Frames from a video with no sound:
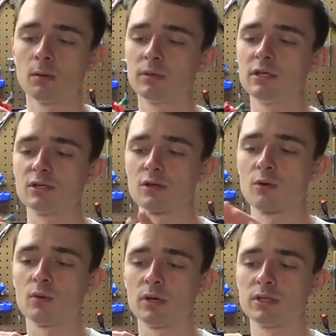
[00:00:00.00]
These are the
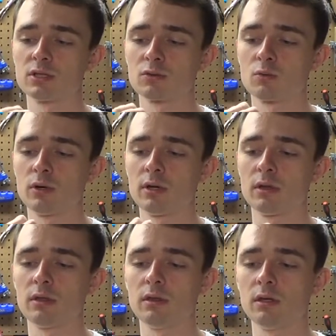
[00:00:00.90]
ones
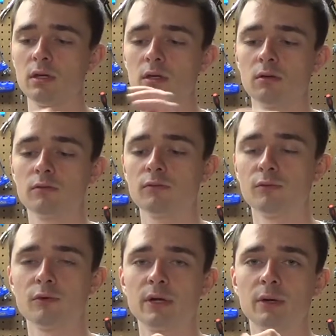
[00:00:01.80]
with the
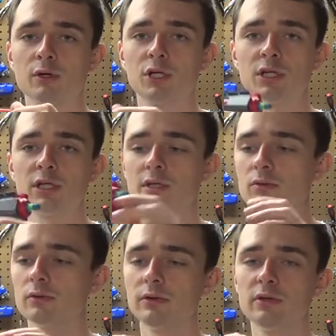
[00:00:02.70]
fold-out
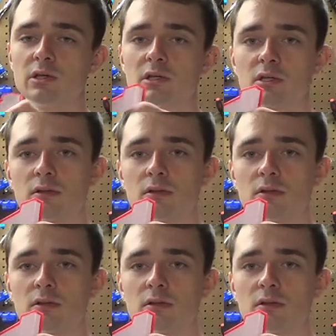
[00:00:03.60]
shields.